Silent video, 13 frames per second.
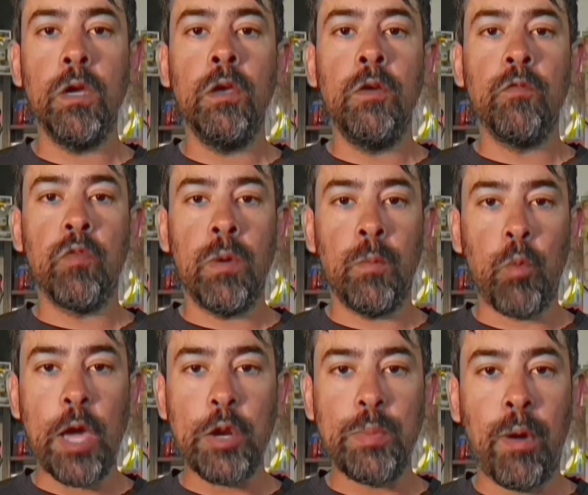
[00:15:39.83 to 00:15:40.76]
from writer
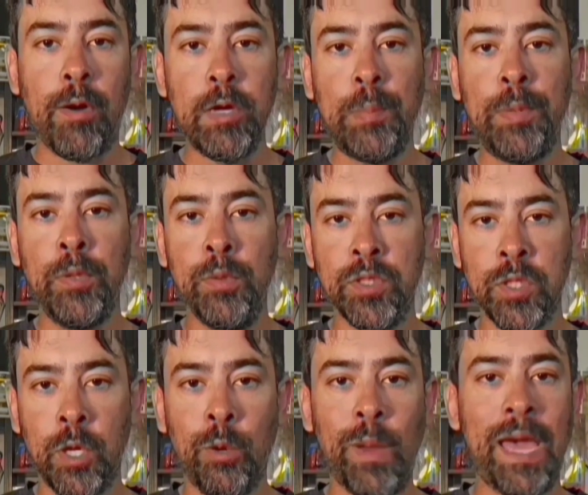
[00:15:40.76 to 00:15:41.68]
Mario Puzo
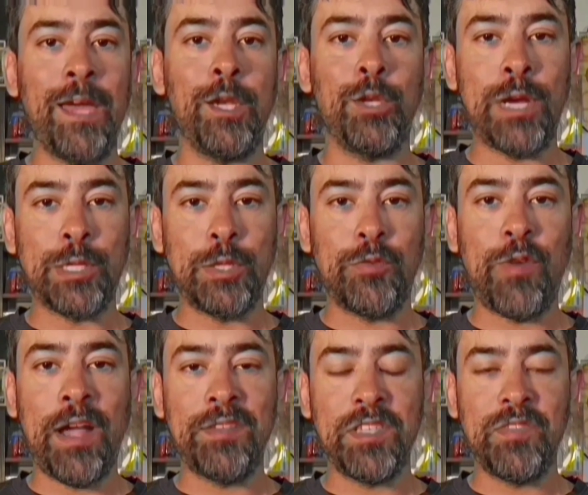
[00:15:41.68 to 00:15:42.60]
and director
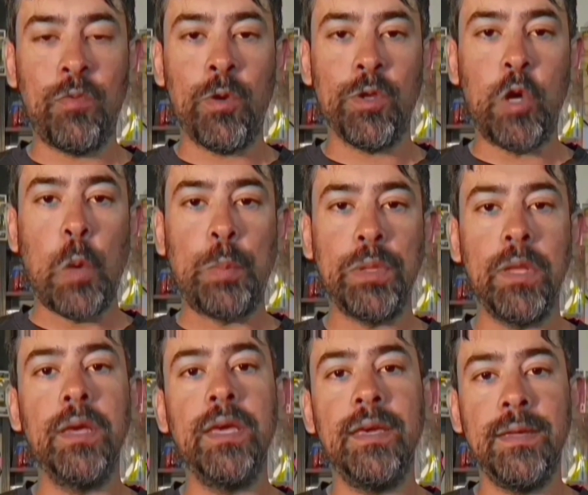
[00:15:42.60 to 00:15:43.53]
Francis Ford Coppola
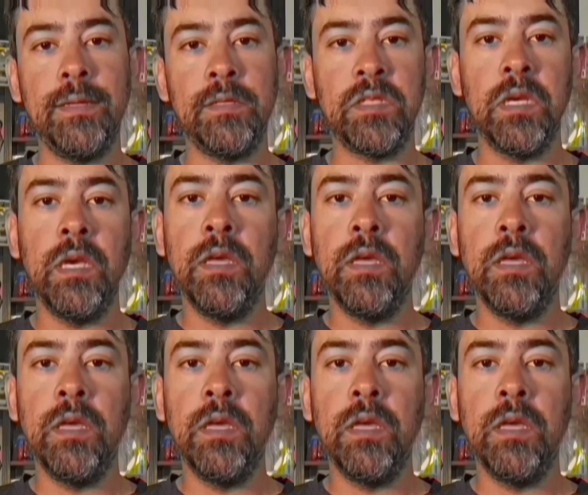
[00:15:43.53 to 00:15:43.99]
is the